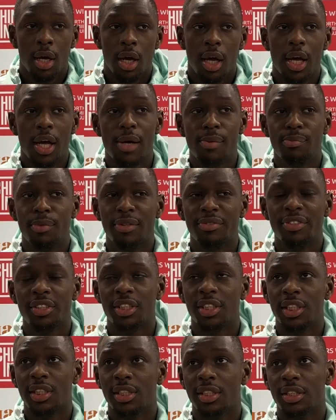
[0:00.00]

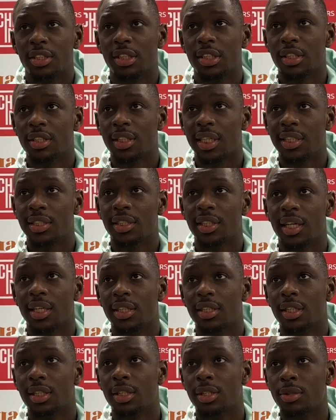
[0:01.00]
Obviously, the success
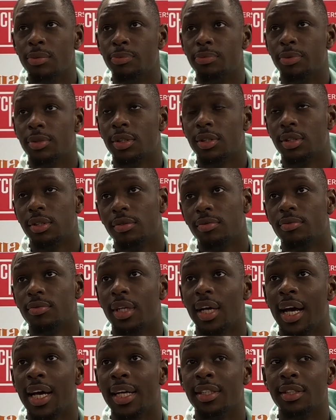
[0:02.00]
that the club's
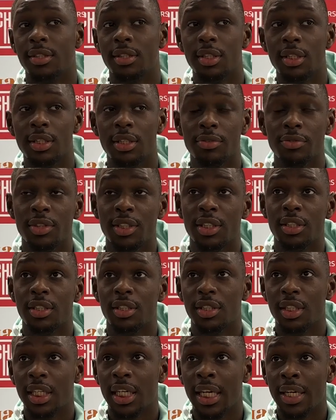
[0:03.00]
had in the
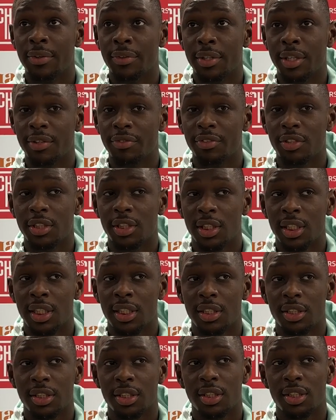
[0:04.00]
recent year and obviously
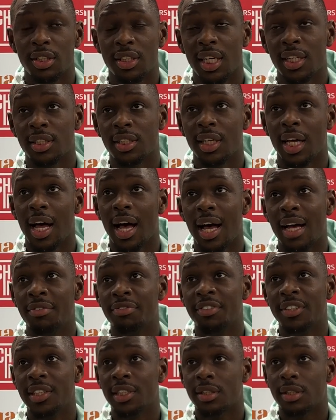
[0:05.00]
the success that I
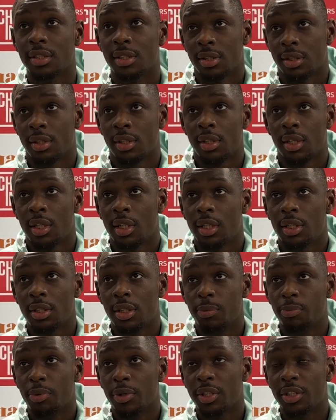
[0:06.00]
think
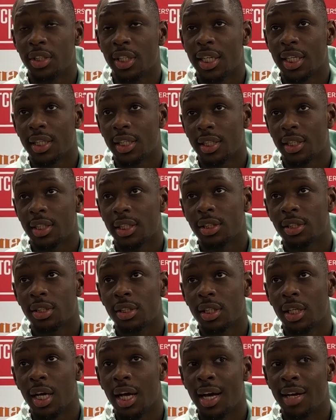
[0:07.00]
the project is
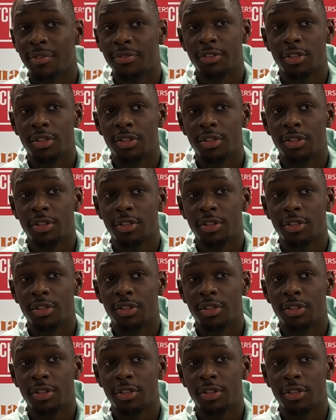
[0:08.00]
going to have.